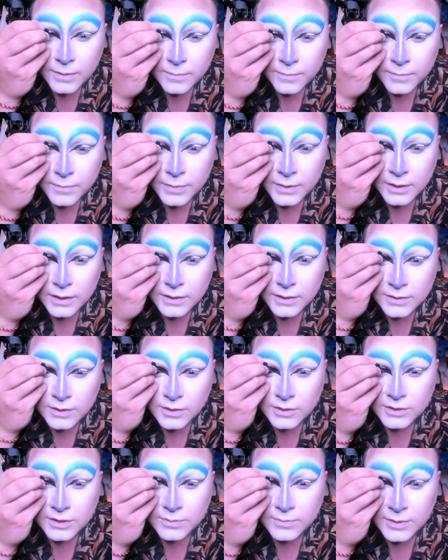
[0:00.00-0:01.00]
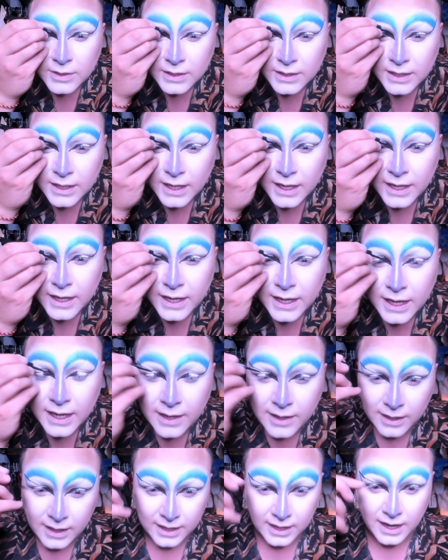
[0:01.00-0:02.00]
because ultimately I
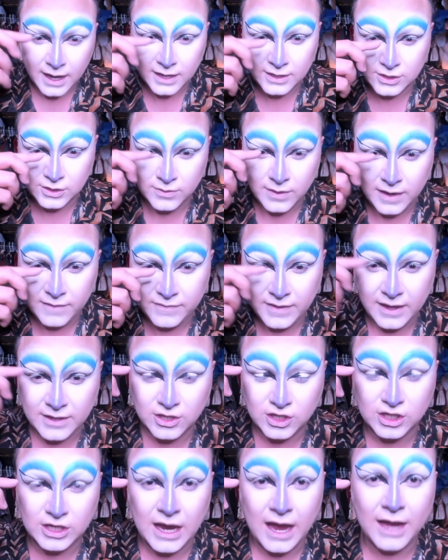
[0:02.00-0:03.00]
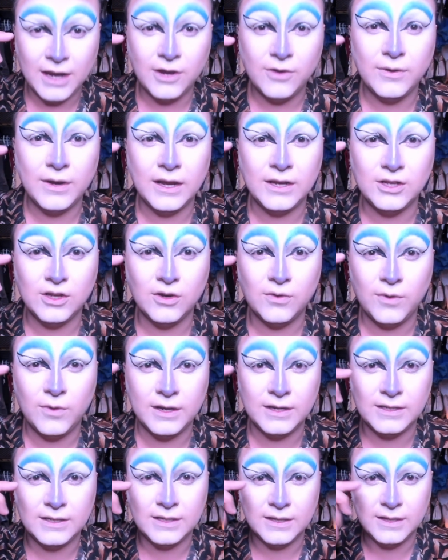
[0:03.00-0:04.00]
do have that shadow, and I don't want
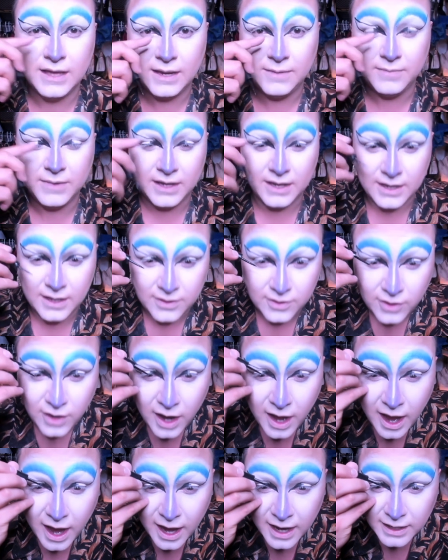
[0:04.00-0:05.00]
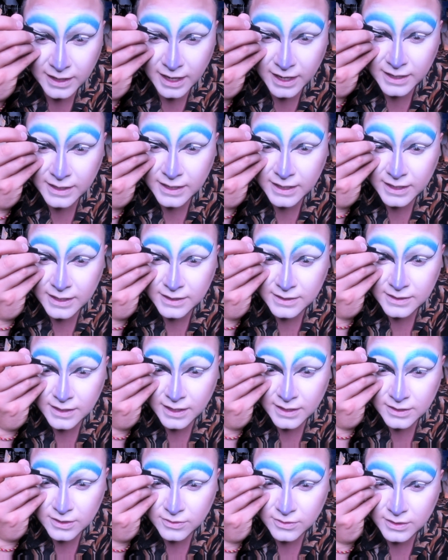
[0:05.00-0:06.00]
it to then be another highlight in
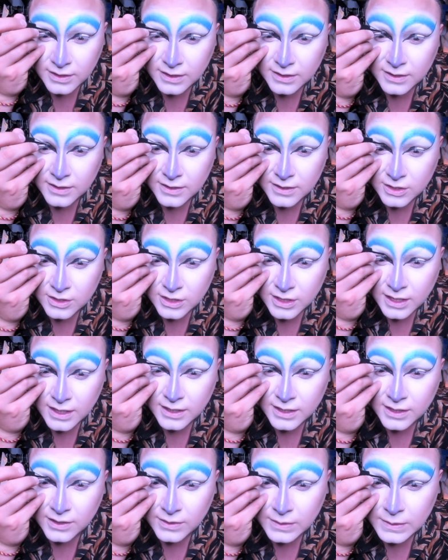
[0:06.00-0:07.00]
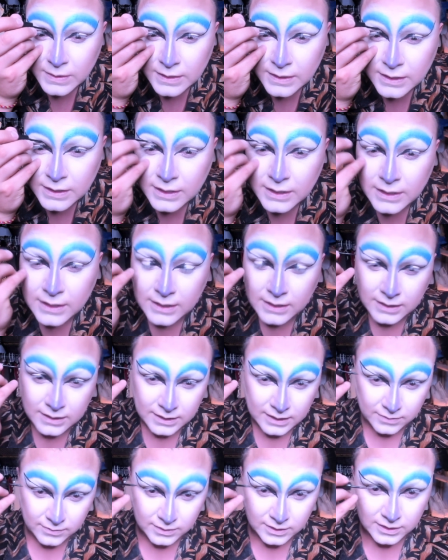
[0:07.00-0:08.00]
underneath of the shadow.
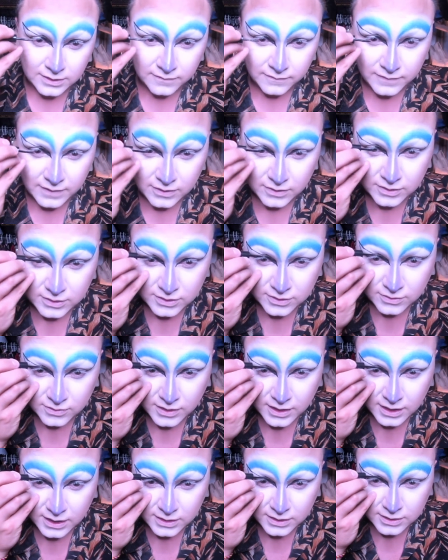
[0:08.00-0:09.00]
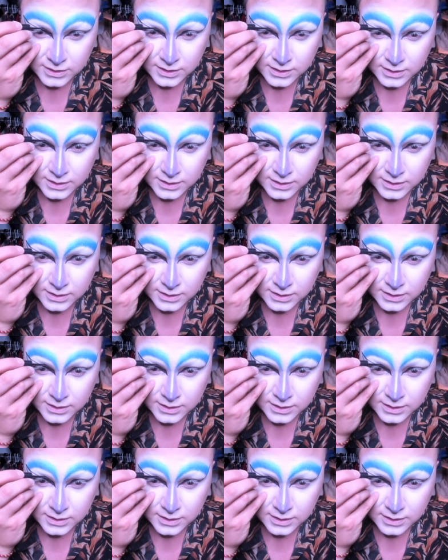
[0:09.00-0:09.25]
That would look very strange.